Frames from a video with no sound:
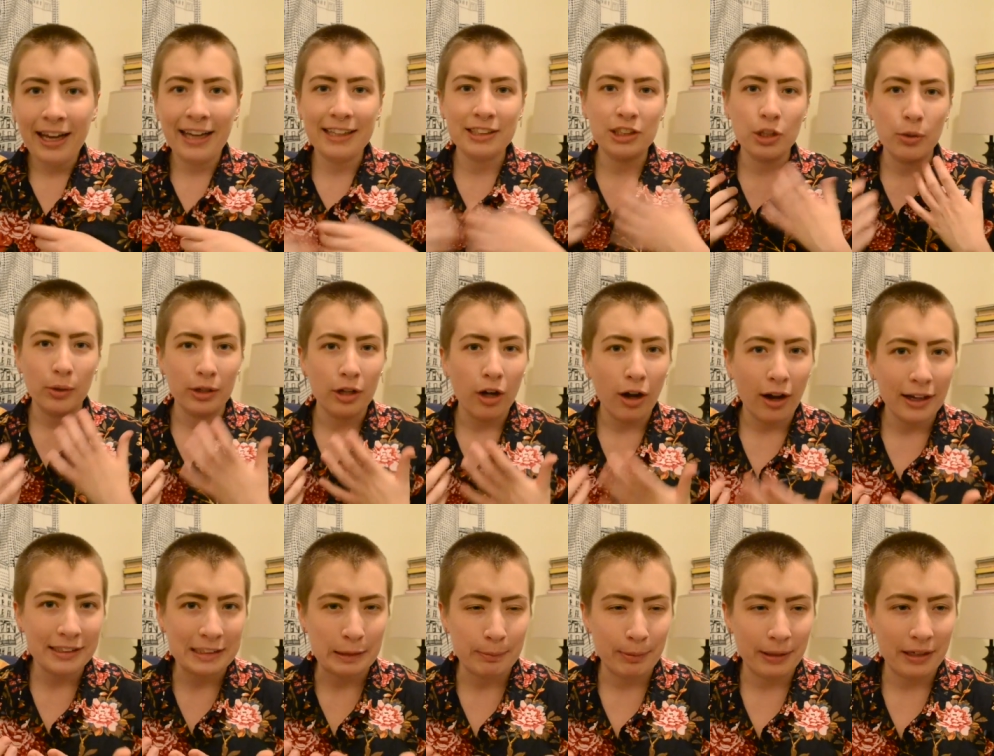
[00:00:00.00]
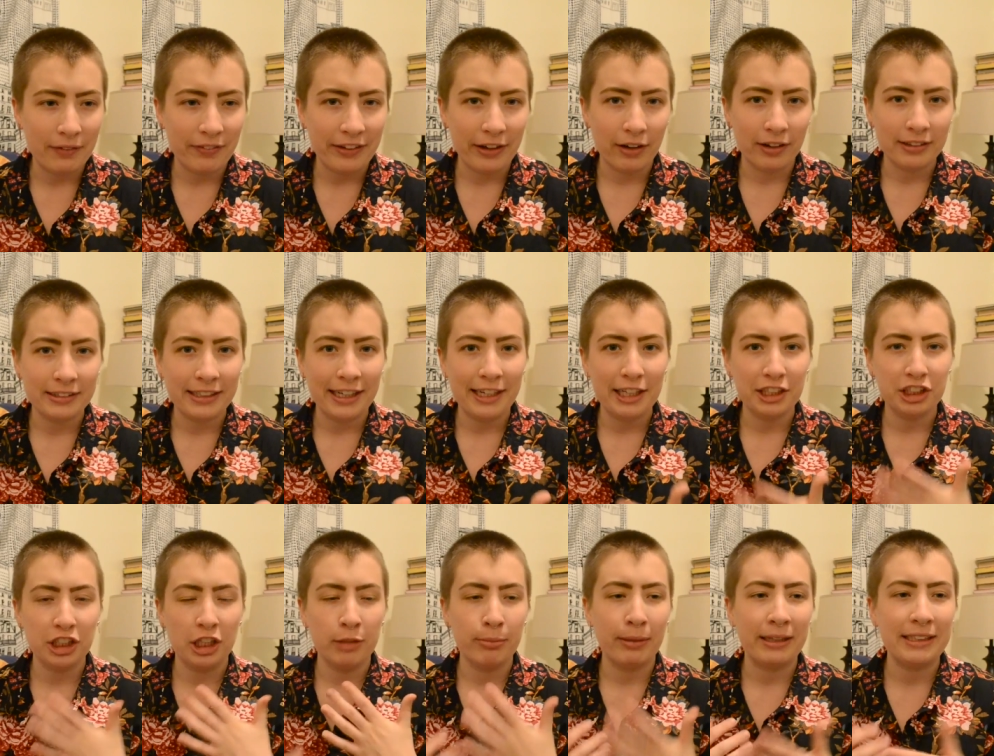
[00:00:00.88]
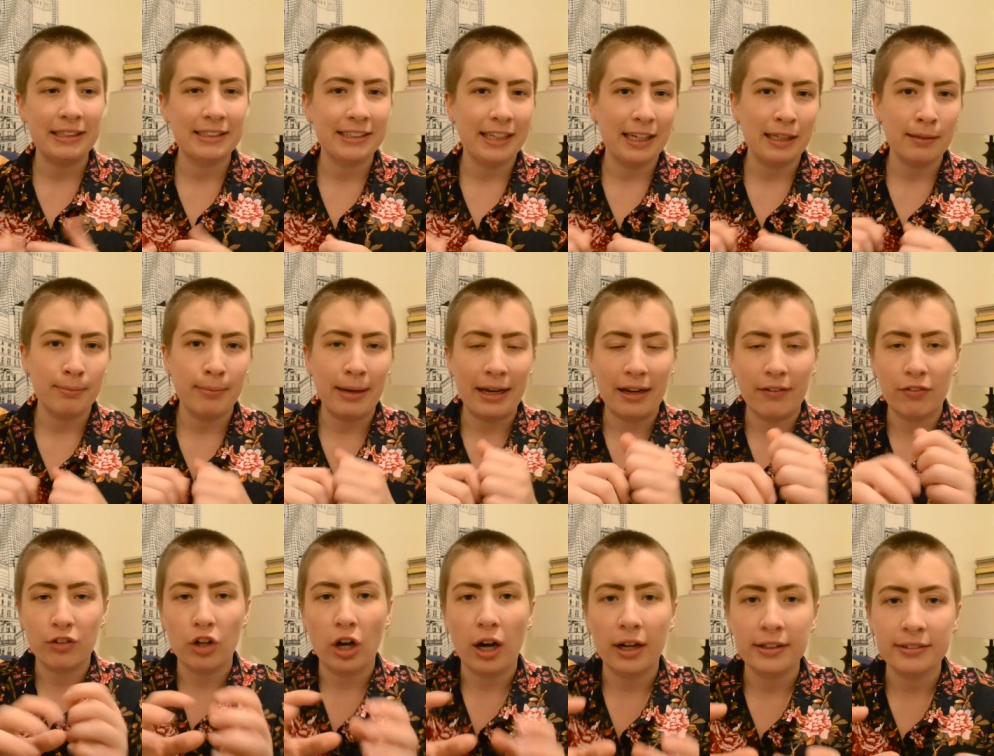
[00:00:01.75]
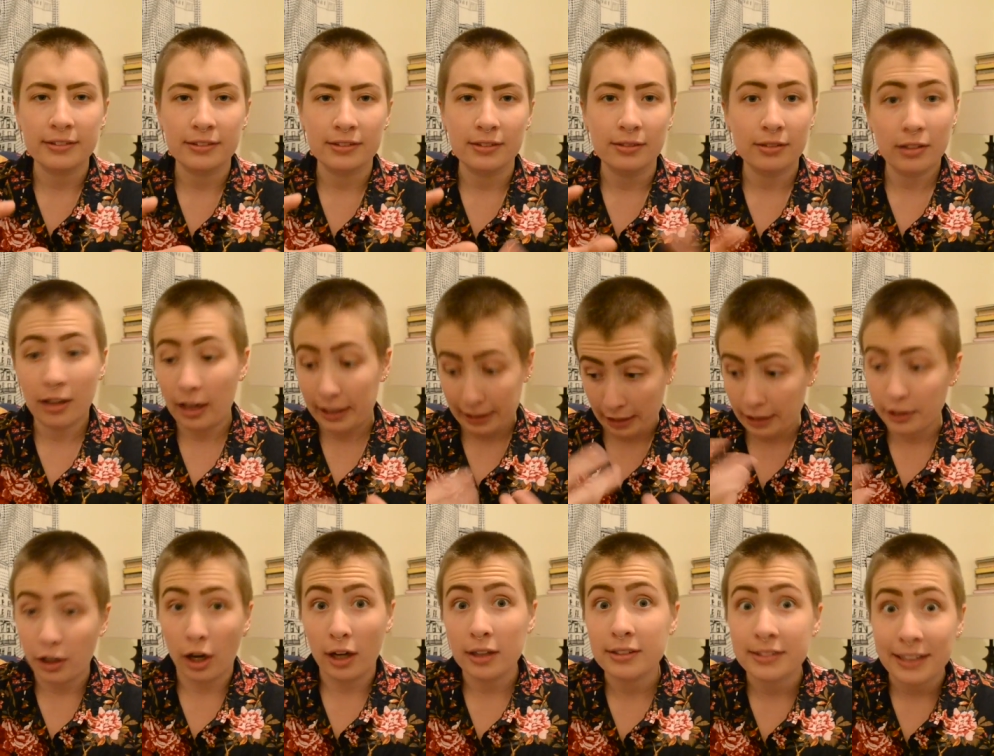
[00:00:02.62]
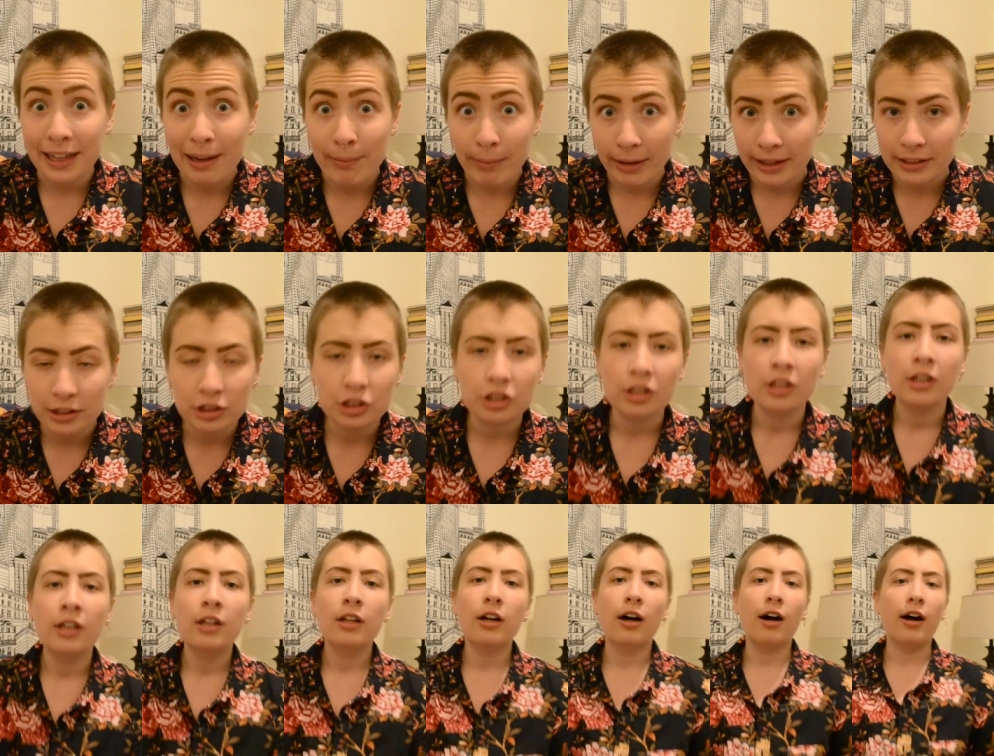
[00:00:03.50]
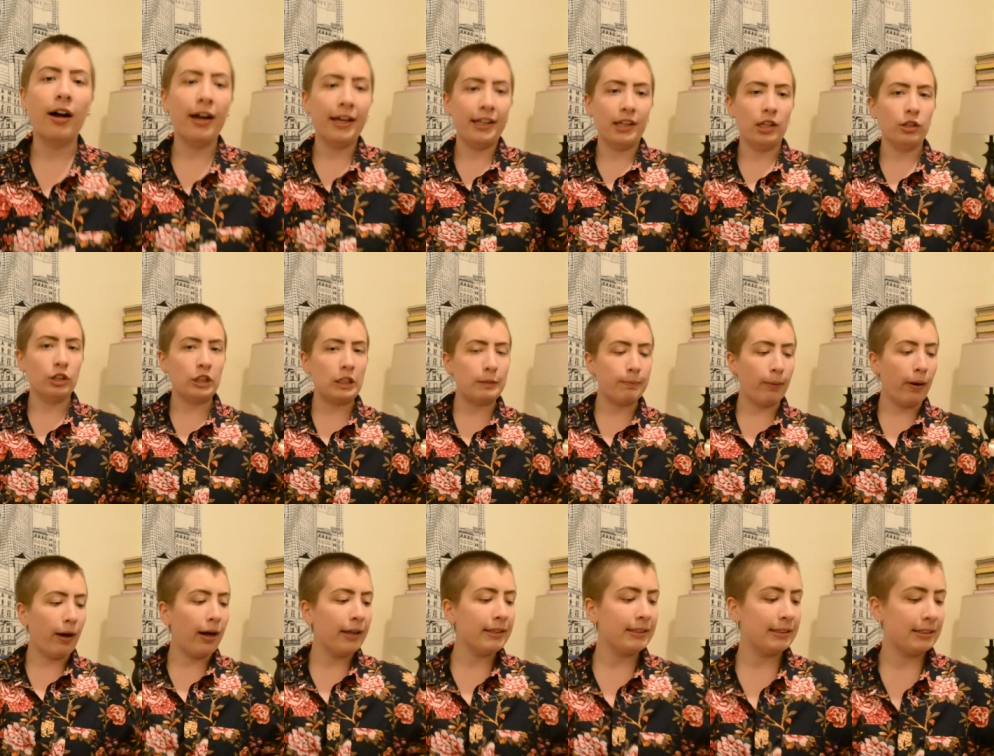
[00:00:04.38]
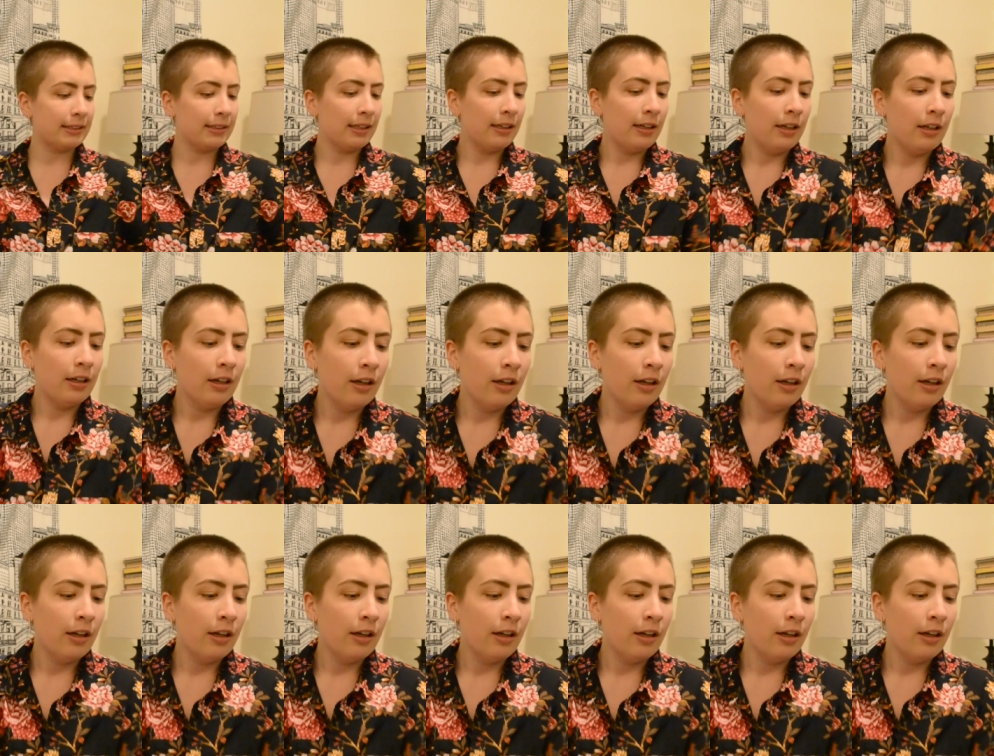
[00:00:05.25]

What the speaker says: and so it caused a bit of irritation and my skin may have it got damaged in those spots.